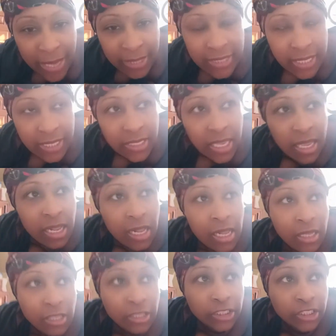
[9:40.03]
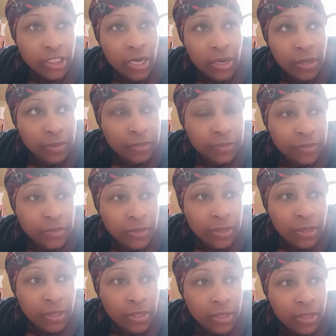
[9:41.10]
politics. So
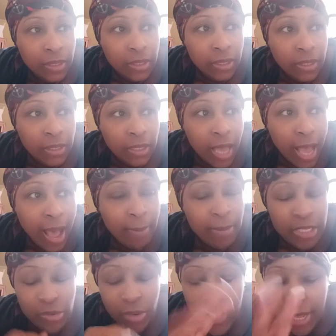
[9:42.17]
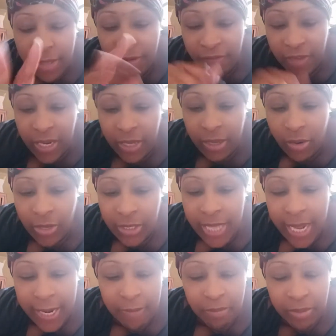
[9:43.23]
I'm going to do another video
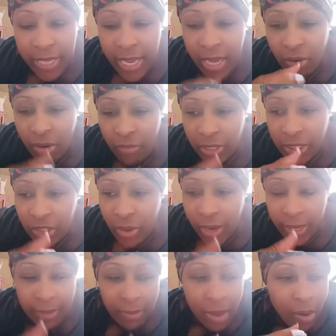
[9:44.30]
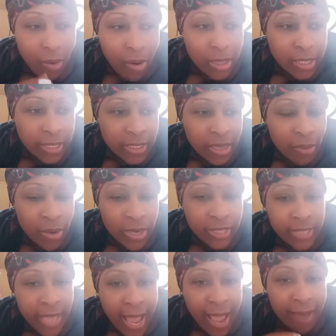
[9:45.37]
because I didn't plan on really talking about all of this. I
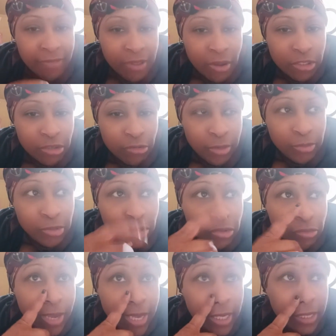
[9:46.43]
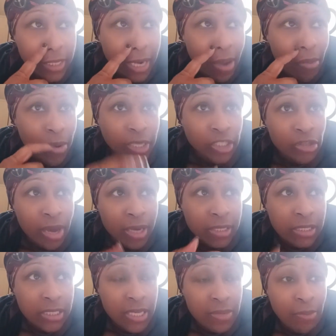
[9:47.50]
wanted to have those scriptures ready that I wanted y'all
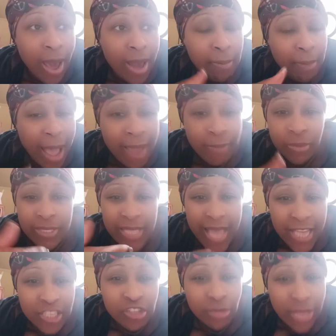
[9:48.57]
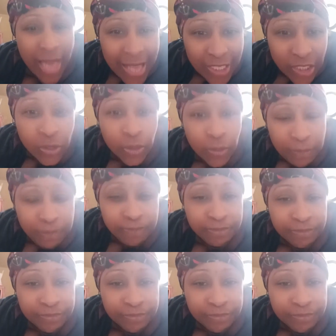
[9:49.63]
to see why the Bible is astrological.